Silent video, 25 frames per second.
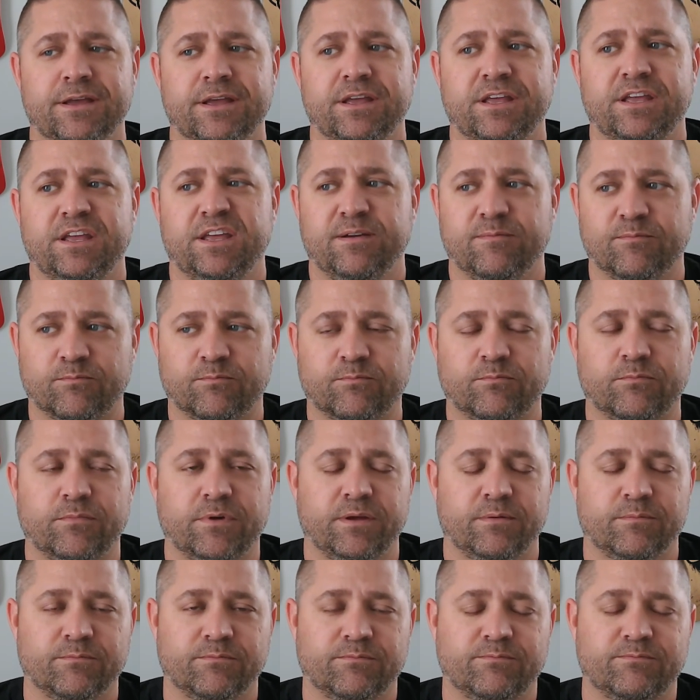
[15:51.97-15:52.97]

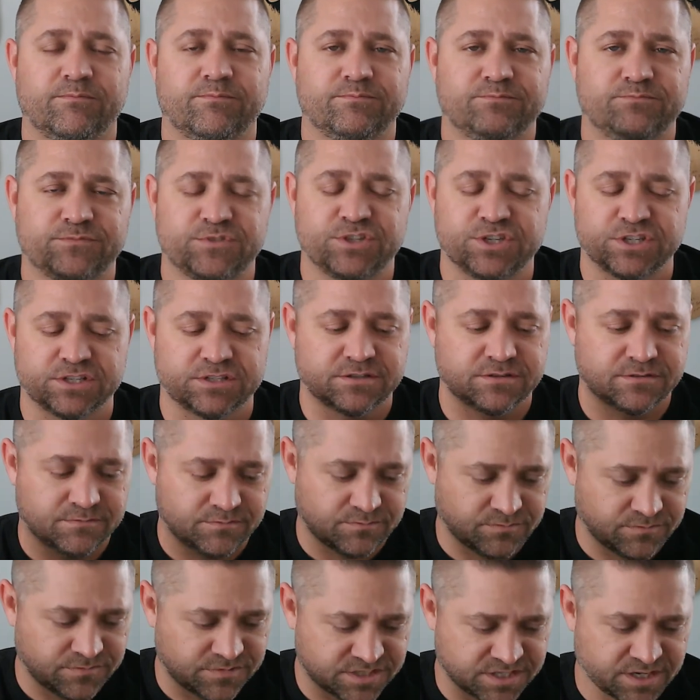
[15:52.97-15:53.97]
am just
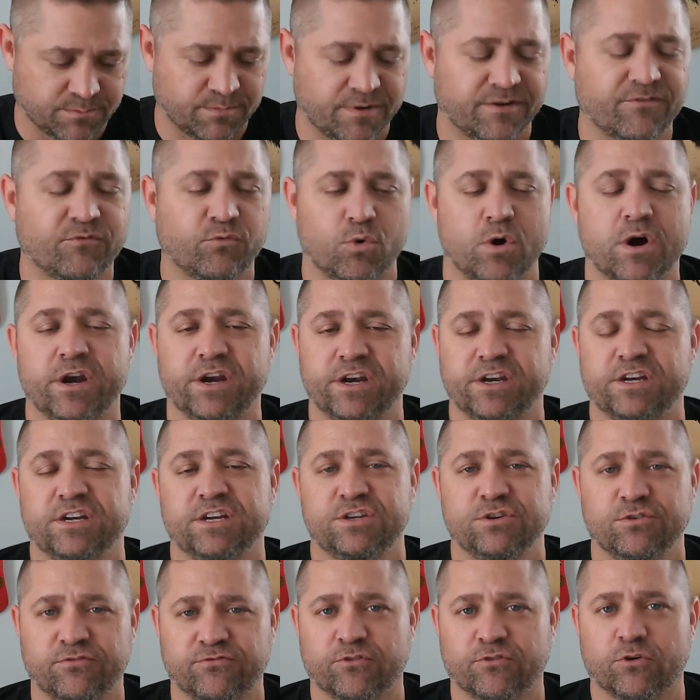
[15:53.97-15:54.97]
something I've wanted to
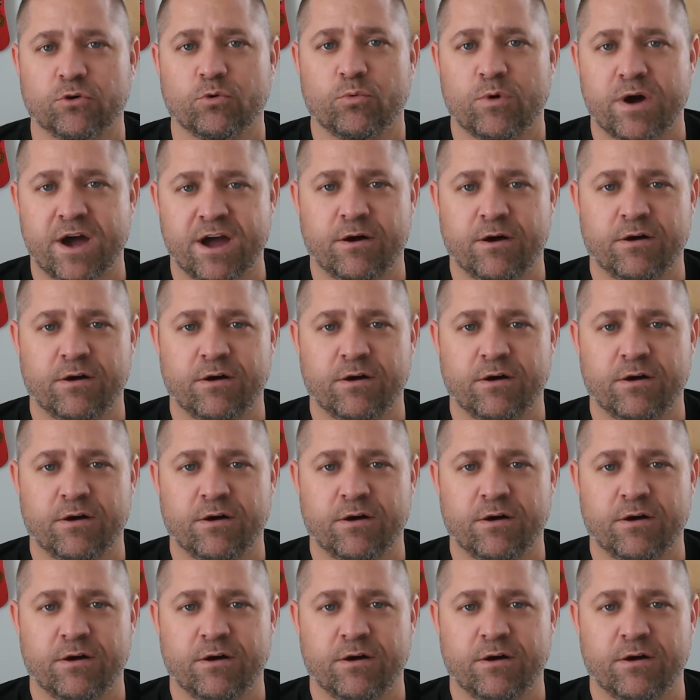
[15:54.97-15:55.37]
do for a while.